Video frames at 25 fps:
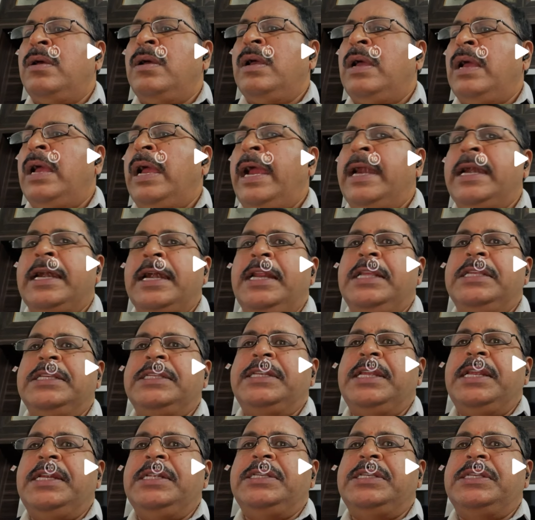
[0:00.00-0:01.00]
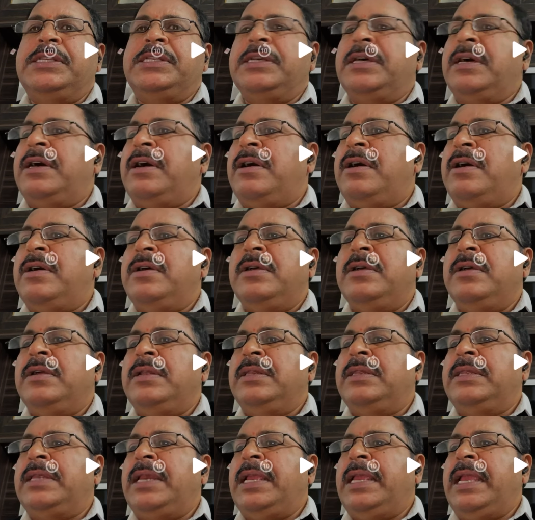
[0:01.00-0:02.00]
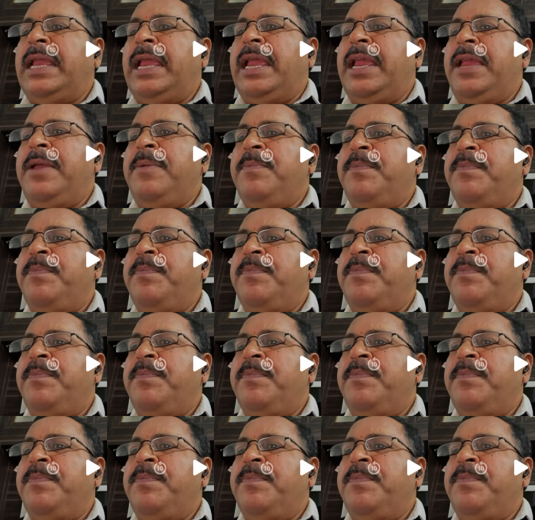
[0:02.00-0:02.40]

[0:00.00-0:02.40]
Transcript: At a distance 3a,